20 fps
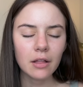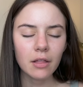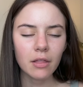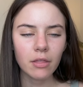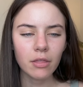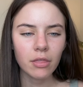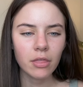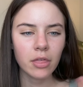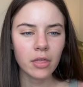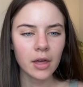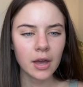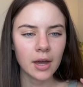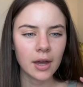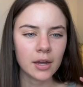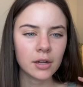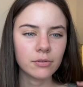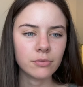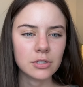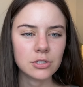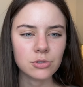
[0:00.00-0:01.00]

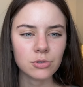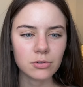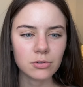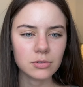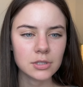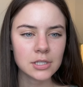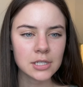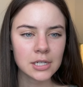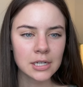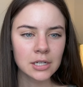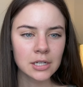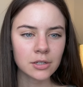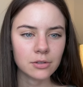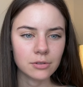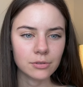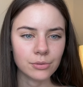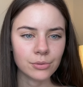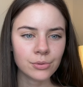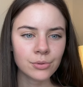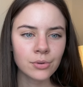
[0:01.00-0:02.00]
that if we scroll
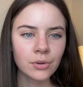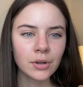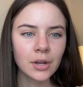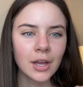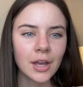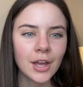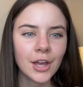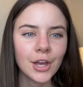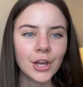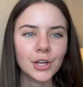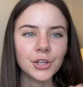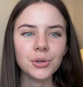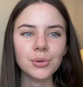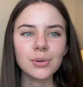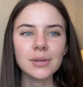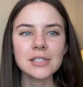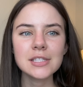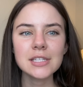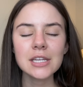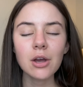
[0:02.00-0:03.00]
down, you
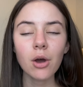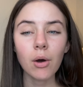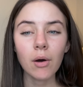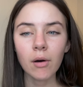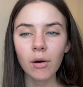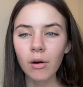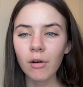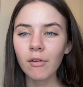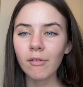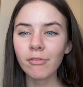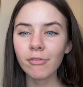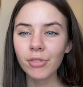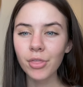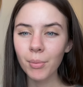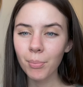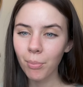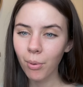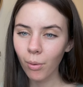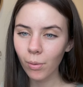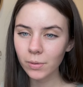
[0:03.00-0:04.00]
can see all of
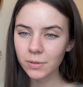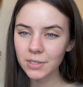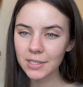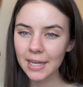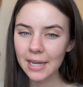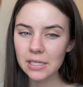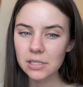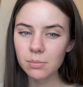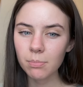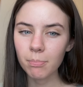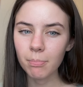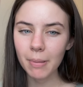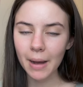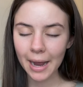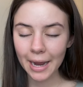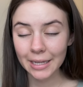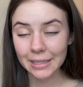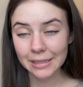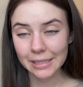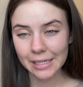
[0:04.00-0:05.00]
the PulseX
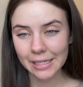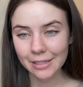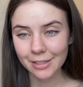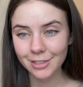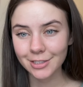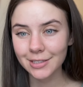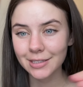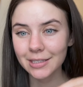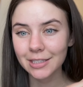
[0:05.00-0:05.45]
buy links